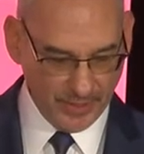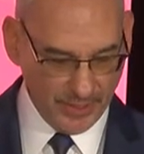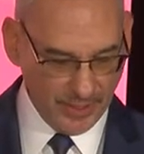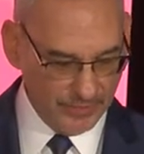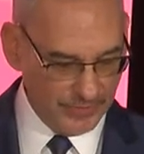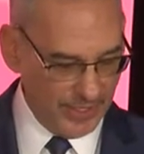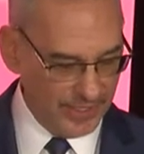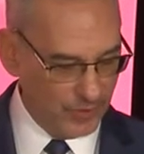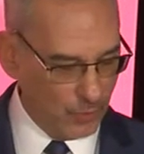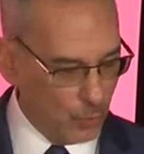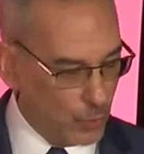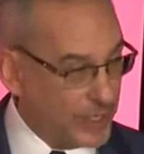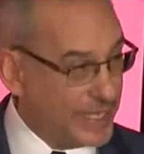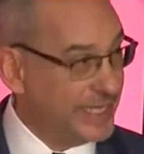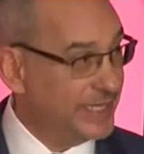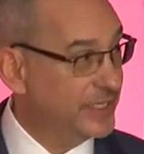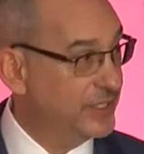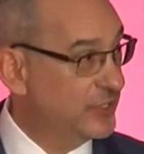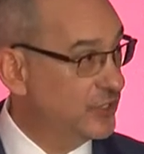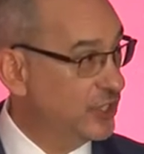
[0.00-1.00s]
than we
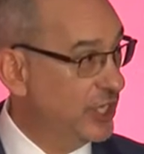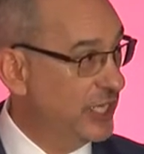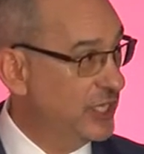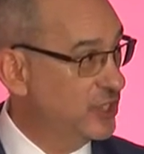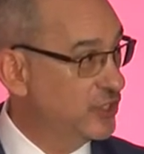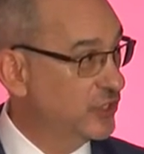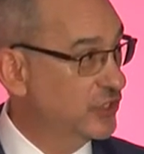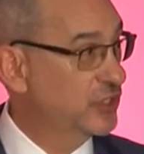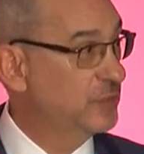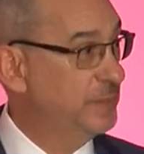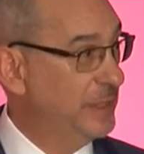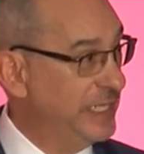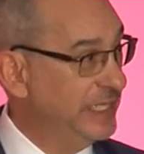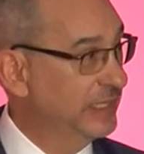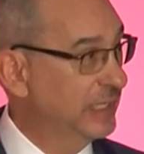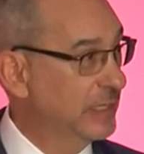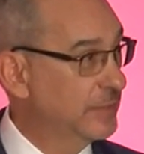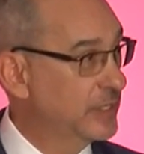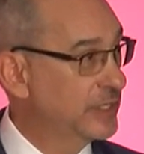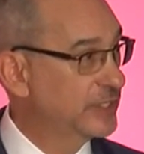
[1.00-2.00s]
can change the speed
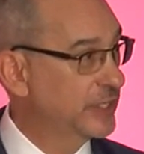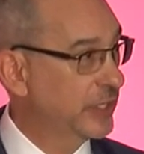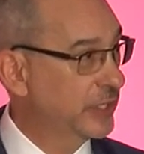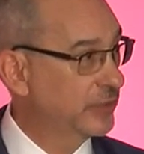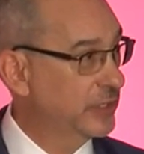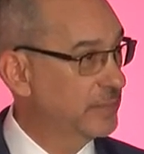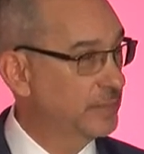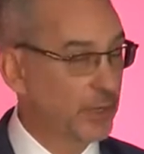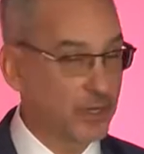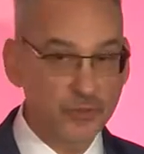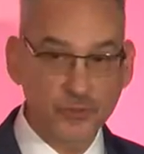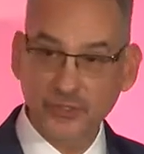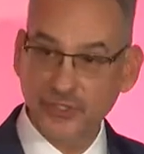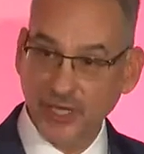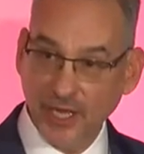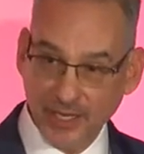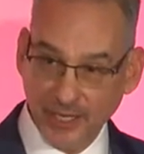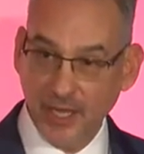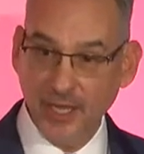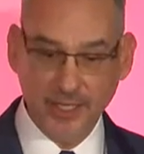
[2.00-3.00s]
limits that are imposed
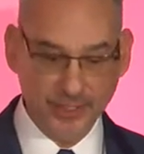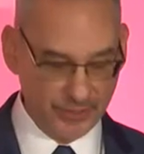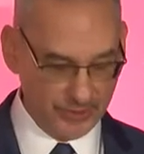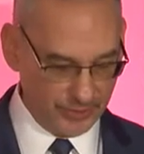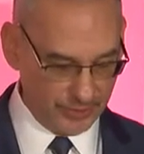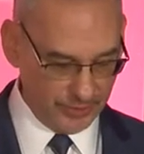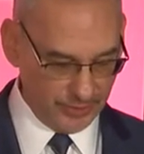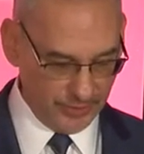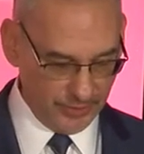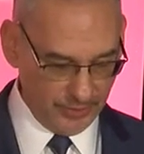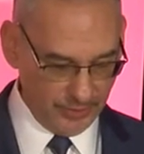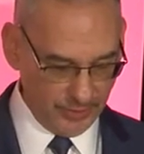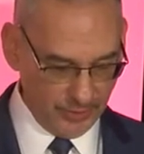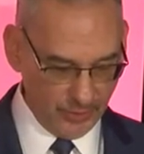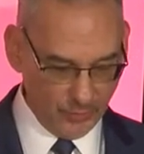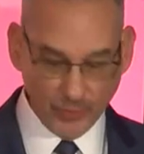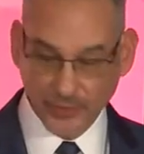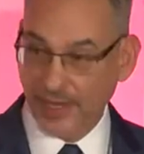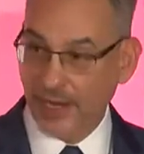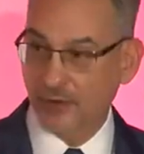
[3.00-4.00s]
on us
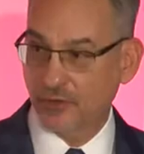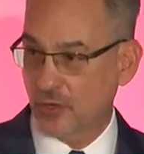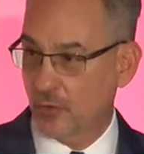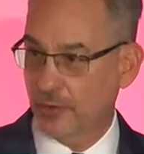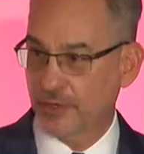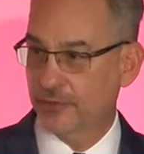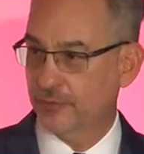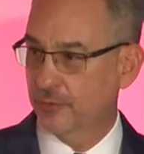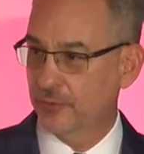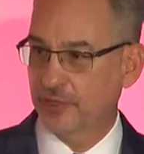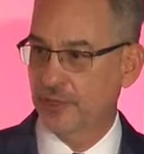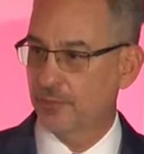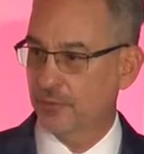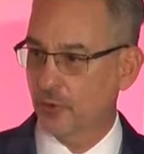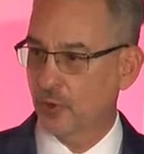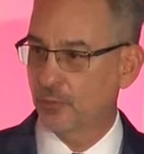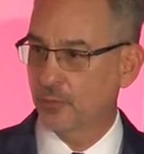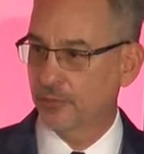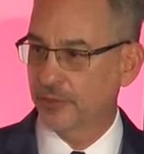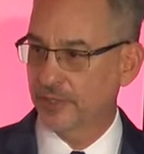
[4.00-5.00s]
without going through the
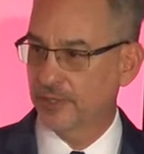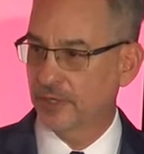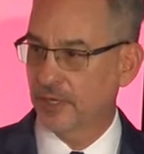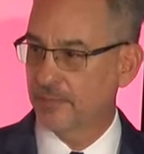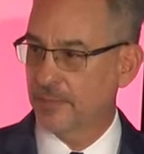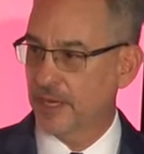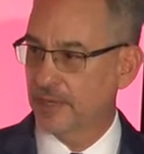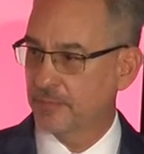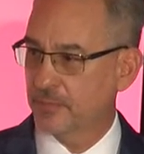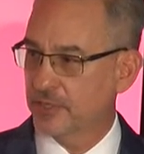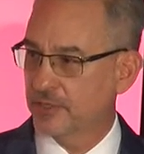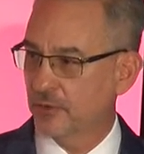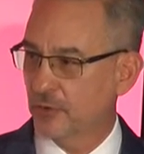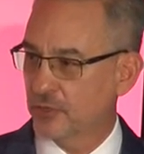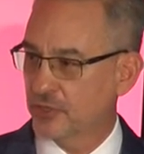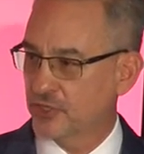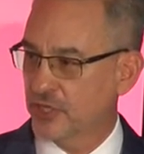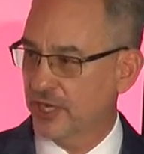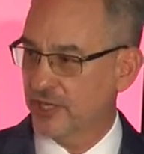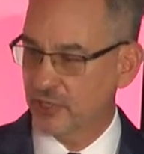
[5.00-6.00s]
appropriate amendment or
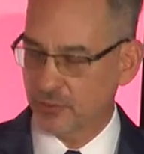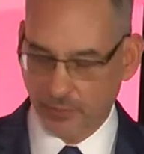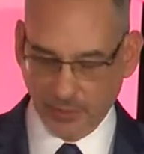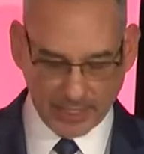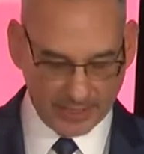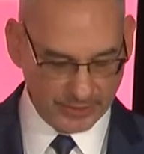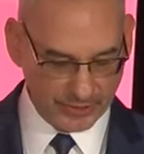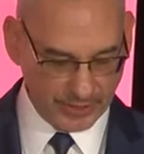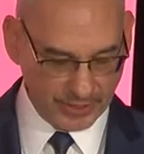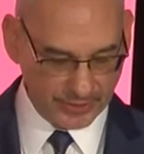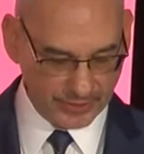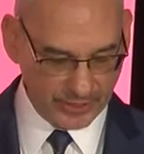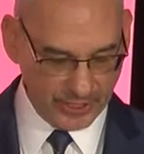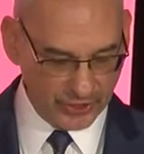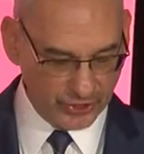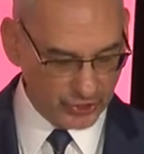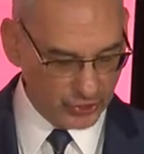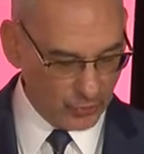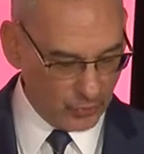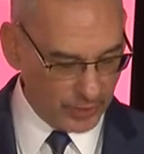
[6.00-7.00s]
change process. In
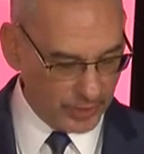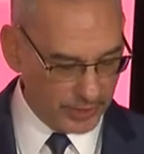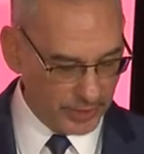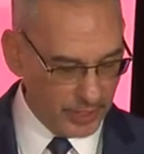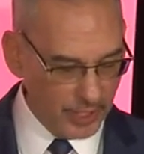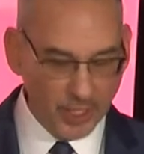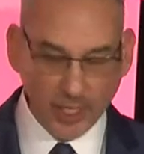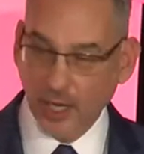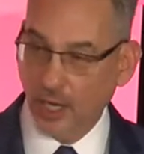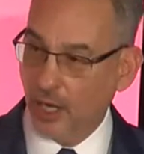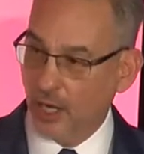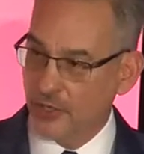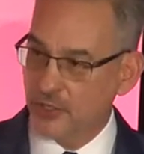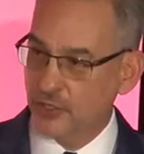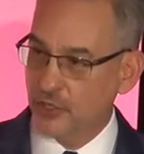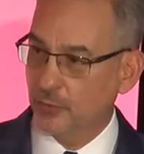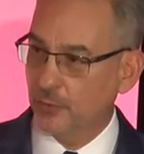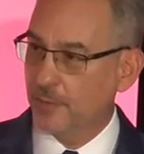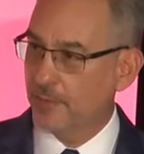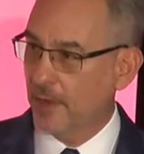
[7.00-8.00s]
short, under
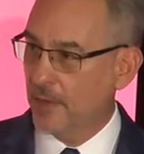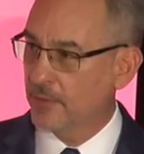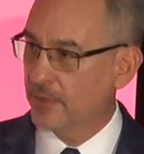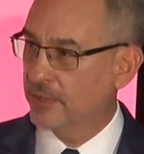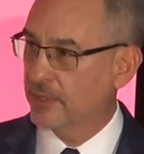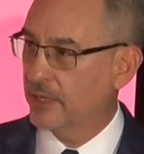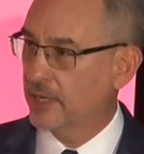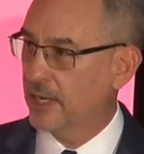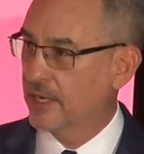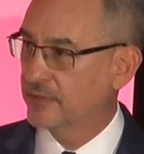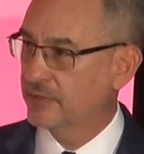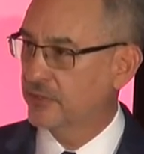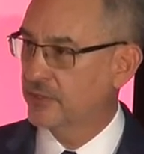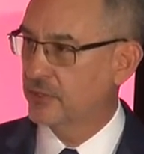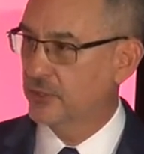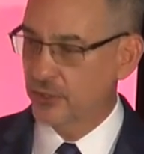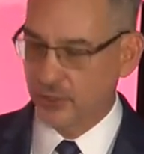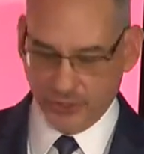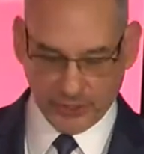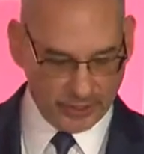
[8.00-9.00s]
the Republican
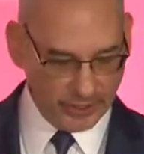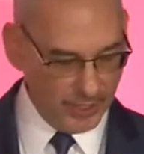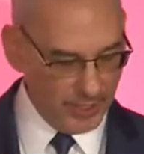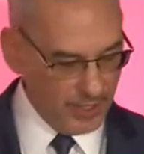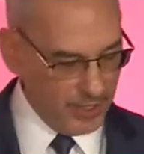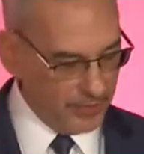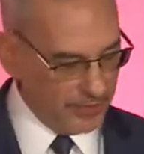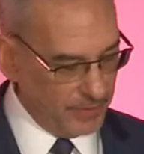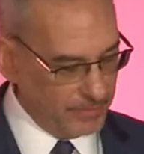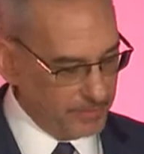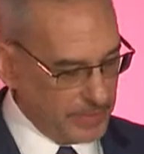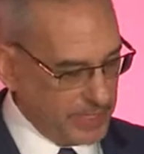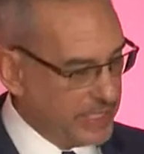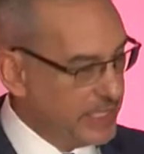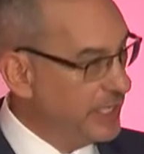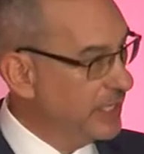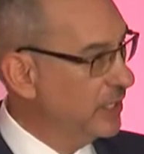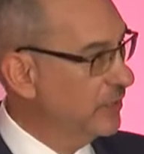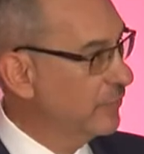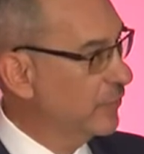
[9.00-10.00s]
Constitution, the
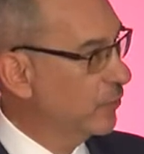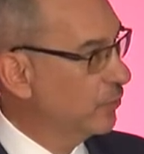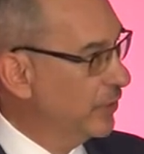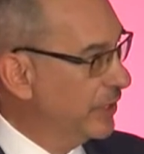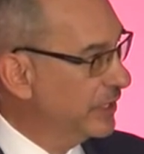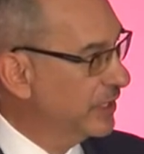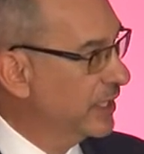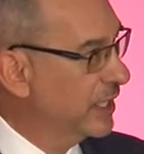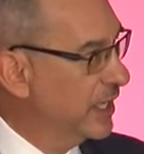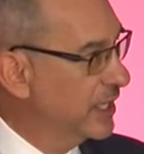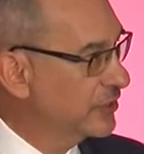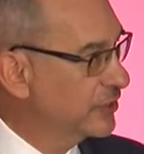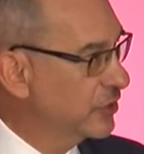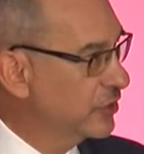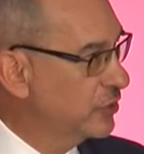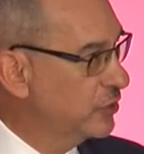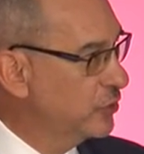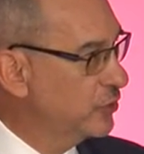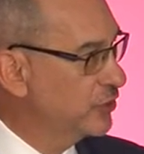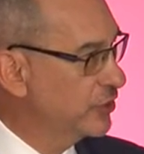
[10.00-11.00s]
meaning of the written
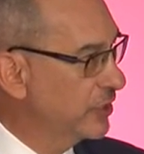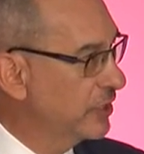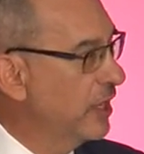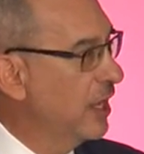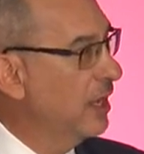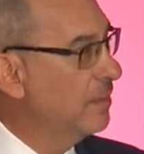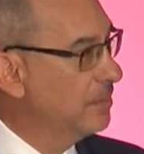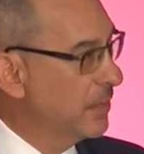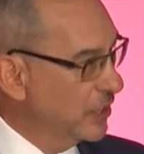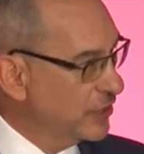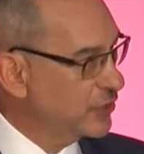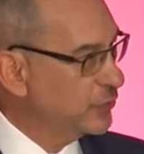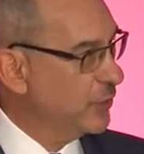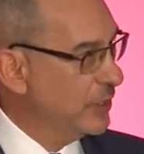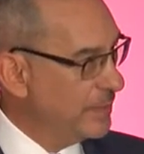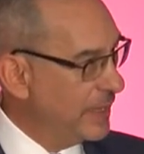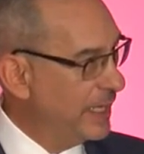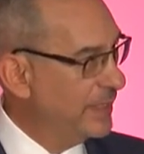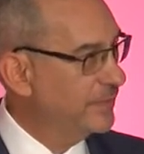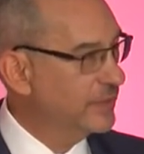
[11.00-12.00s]
Constitution must
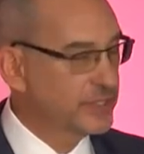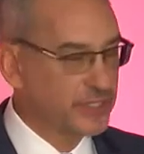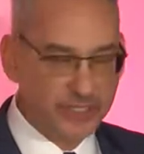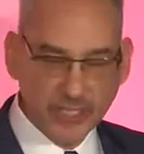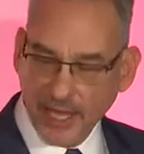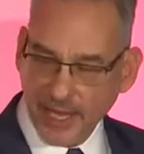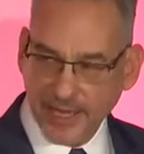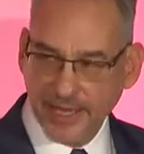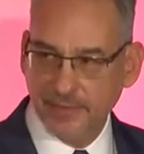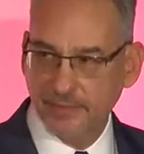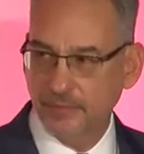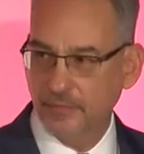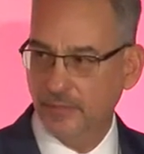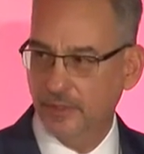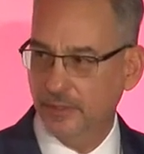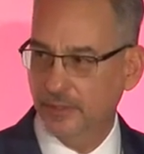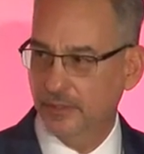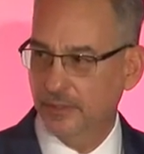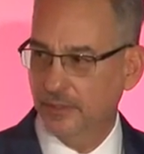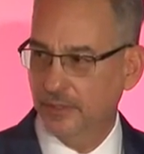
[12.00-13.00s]
remain the same
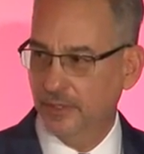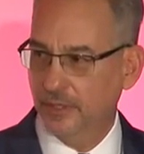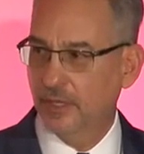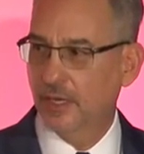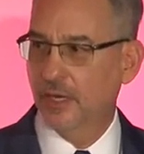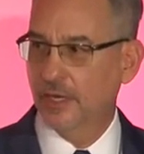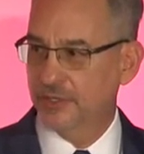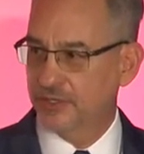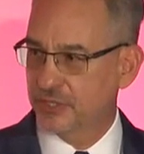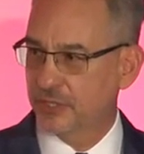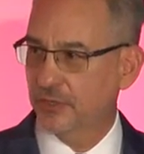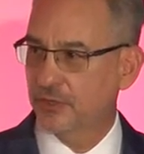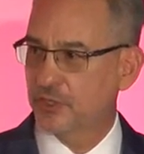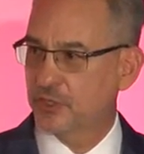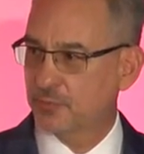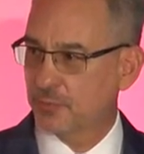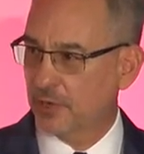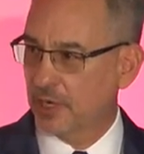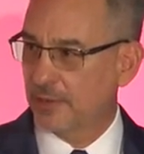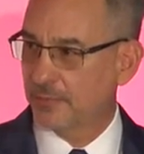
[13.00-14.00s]
until it's
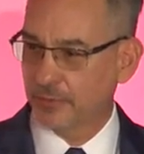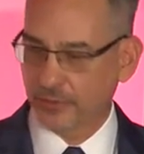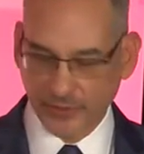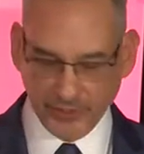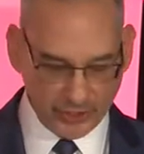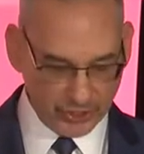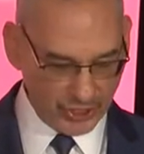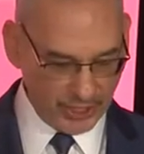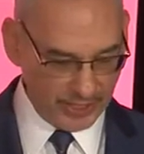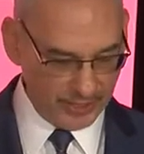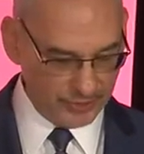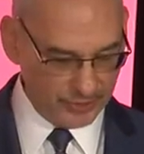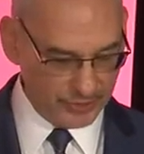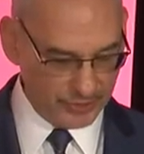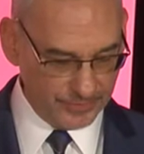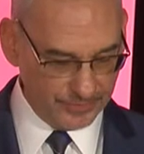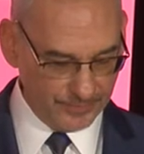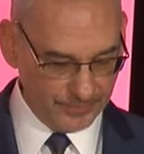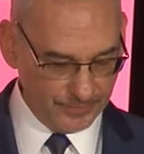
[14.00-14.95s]
properly changed,